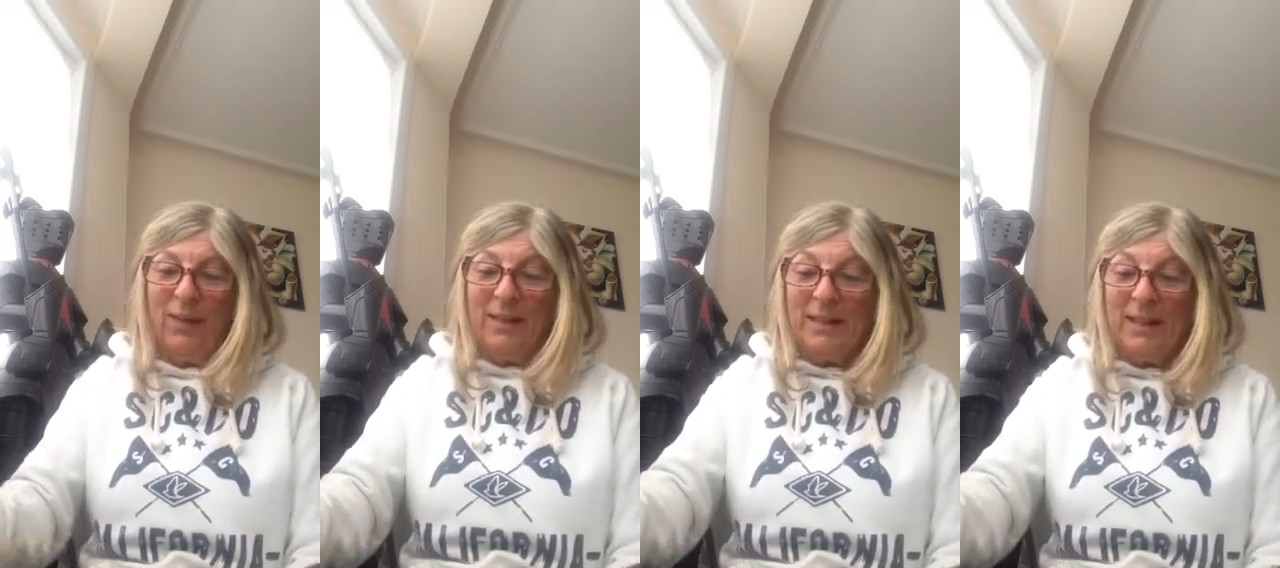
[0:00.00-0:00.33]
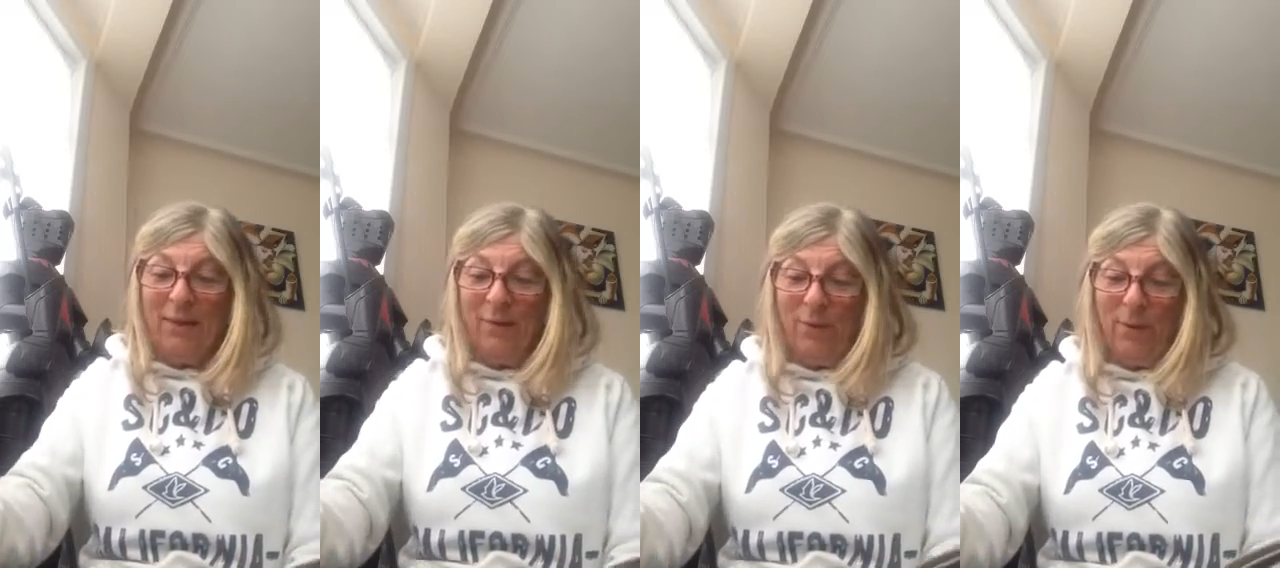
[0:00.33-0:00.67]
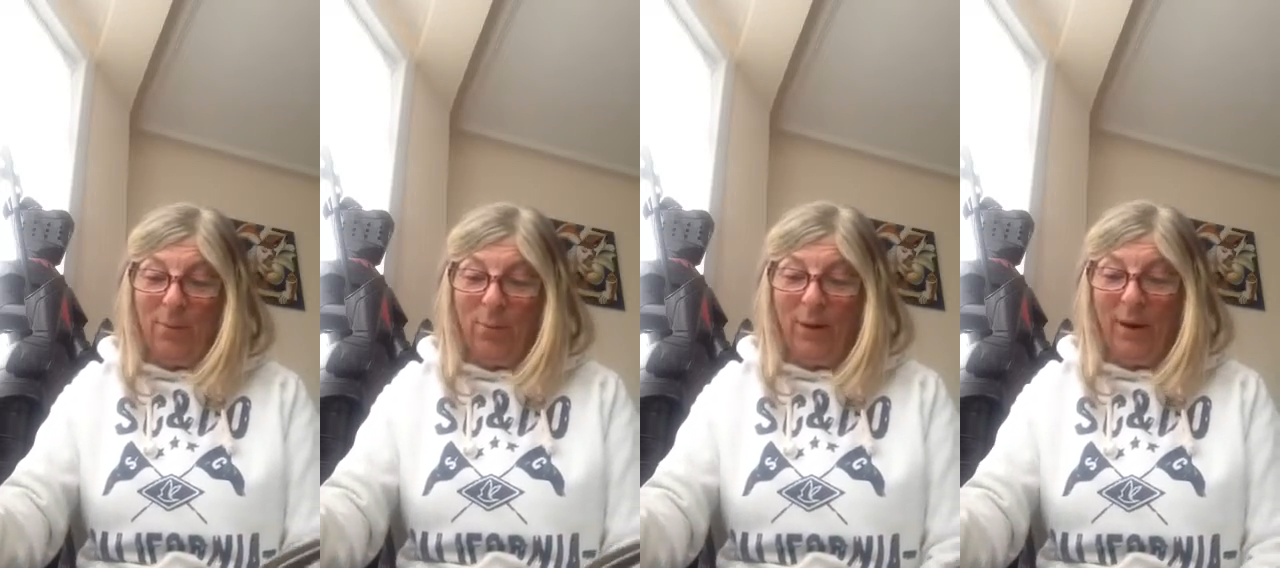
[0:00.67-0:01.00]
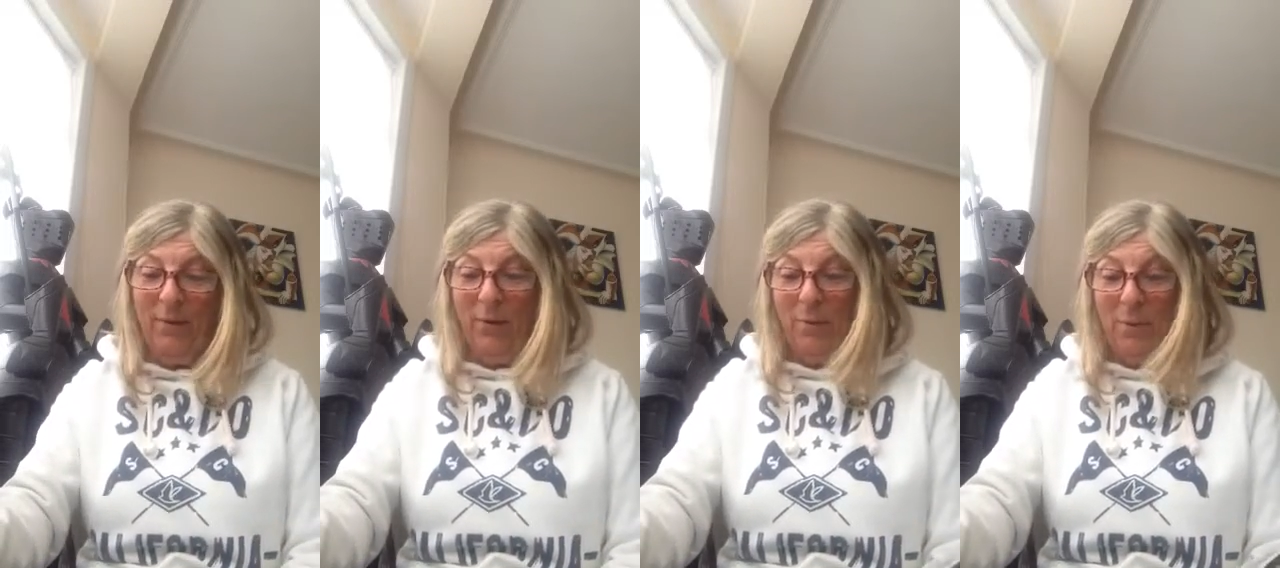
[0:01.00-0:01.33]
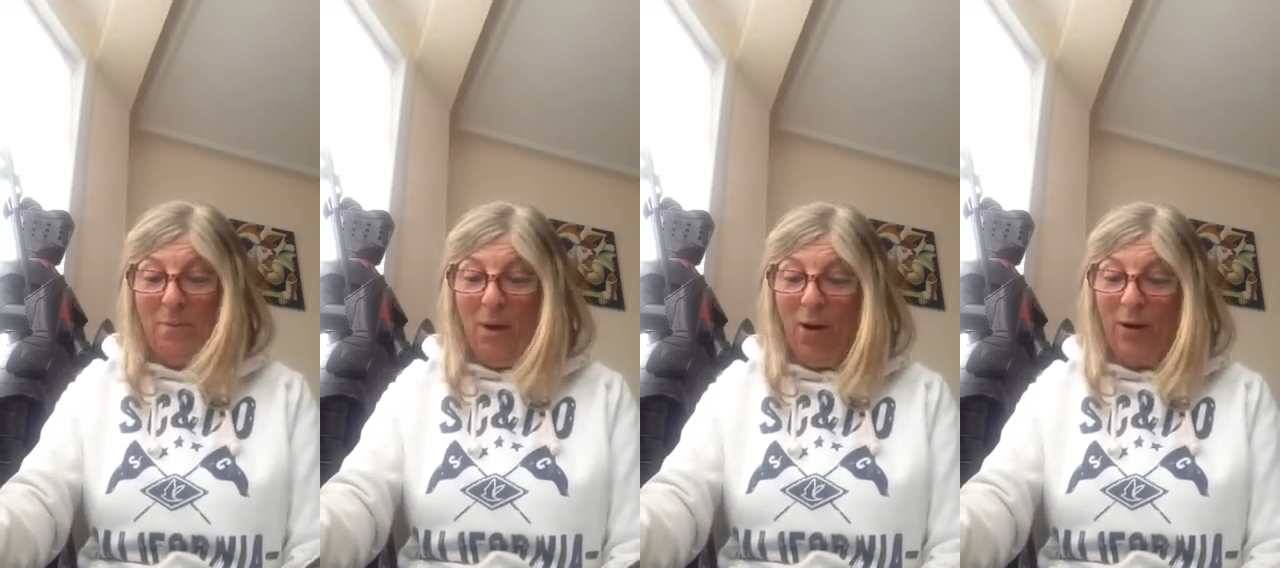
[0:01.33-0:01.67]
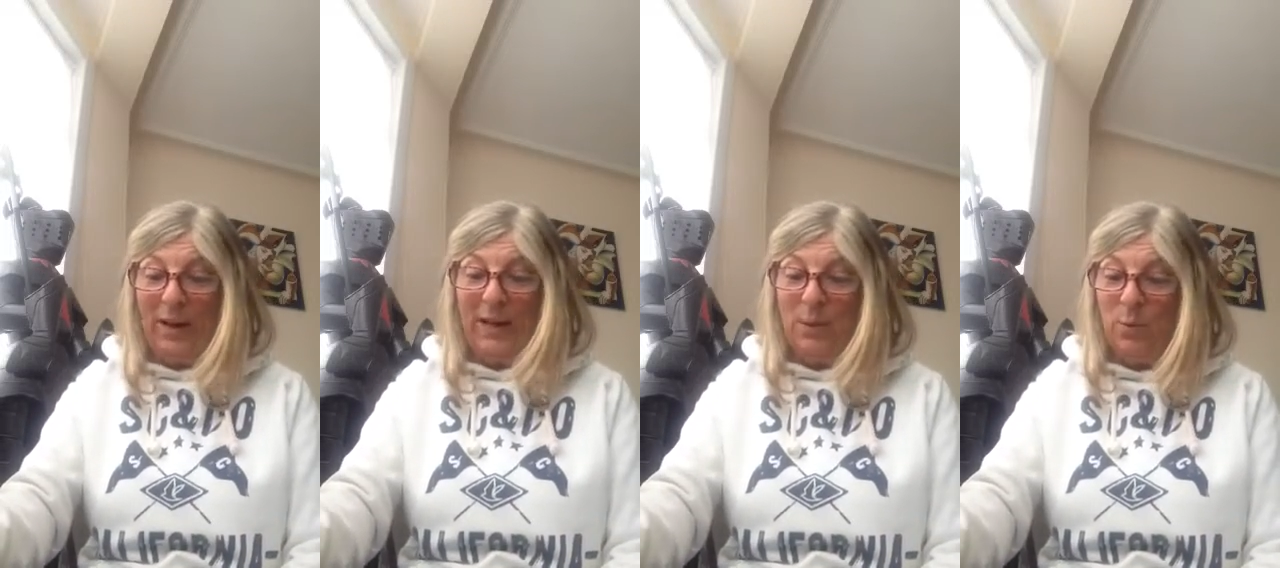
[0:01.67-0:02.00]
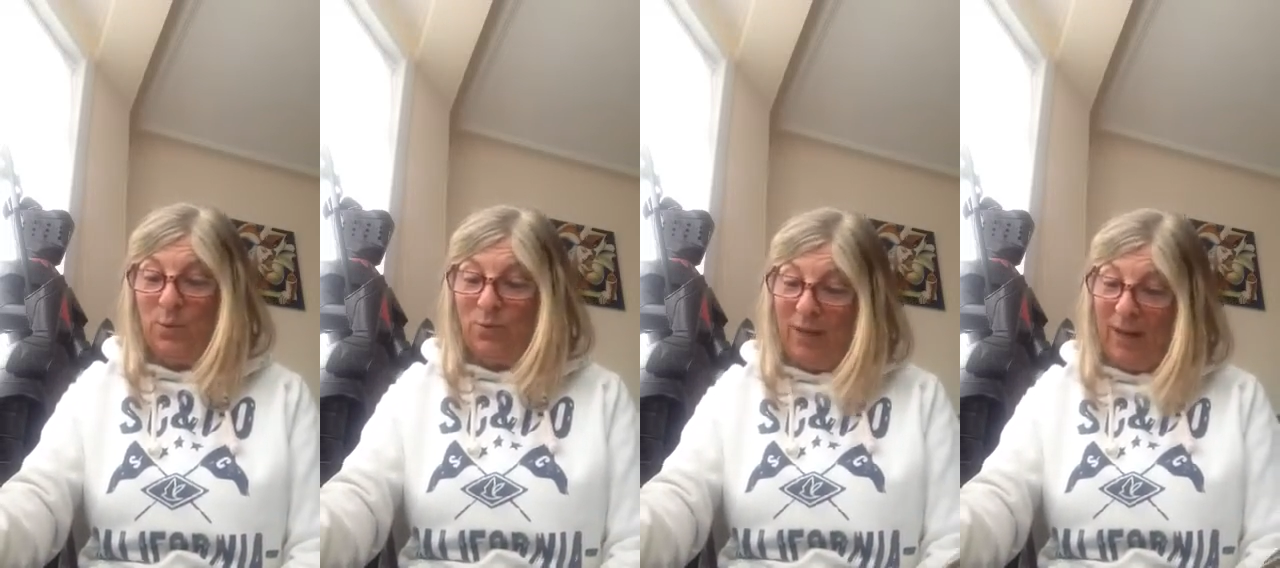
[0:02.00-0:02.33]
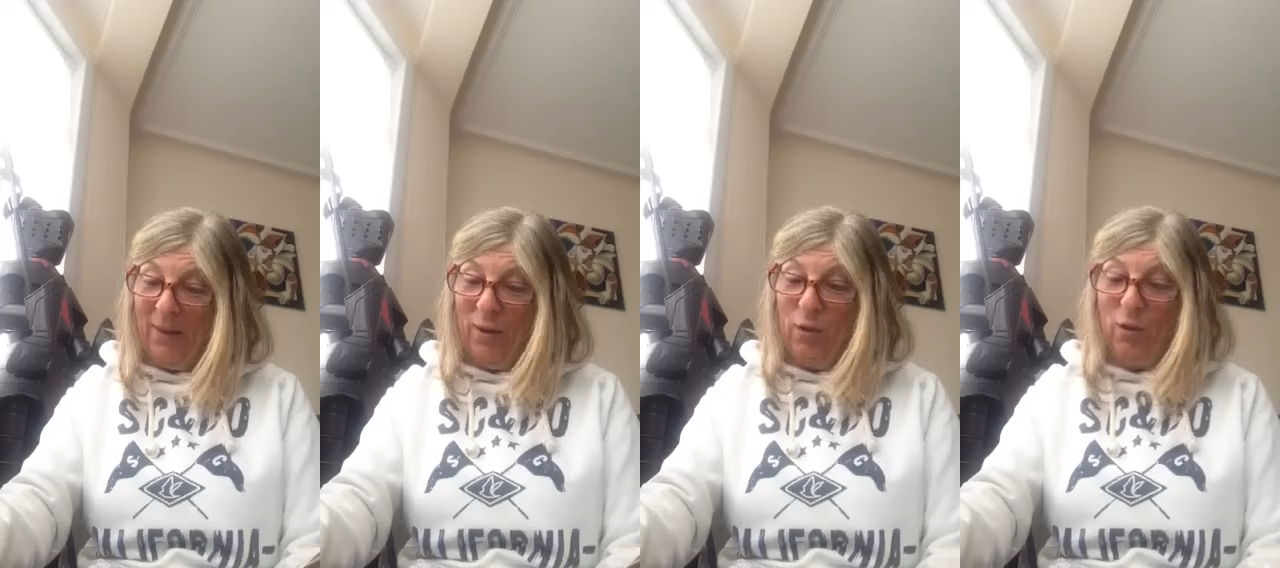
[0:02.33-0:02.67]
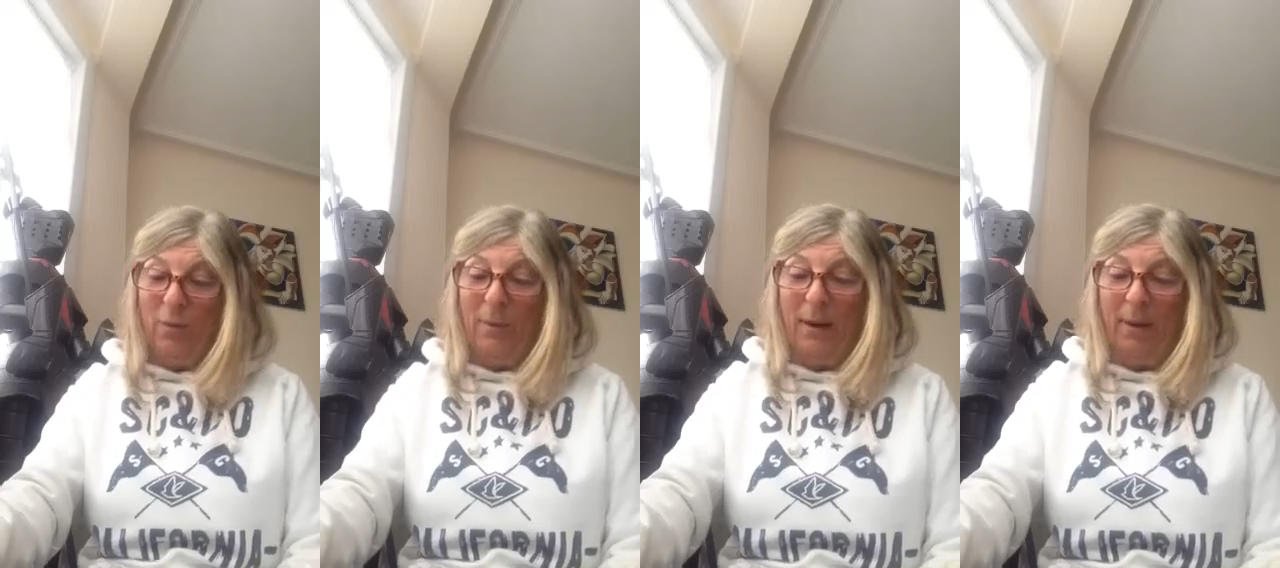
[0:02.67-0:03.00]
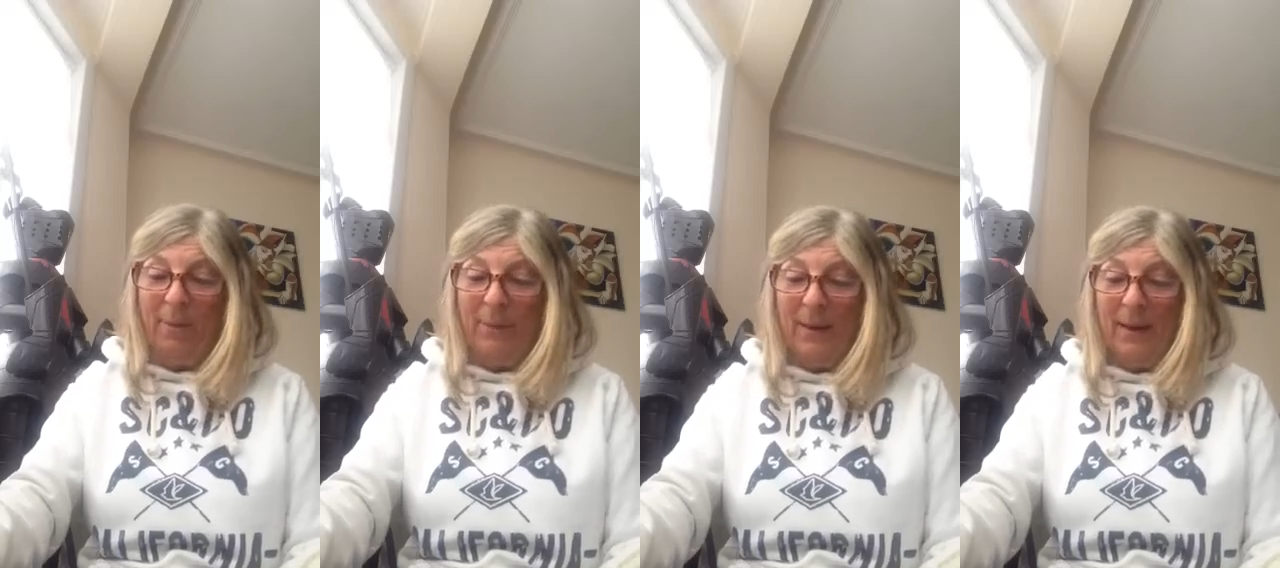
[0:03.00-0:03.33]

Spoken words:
the delivery boy from the market was ringing the doorbell.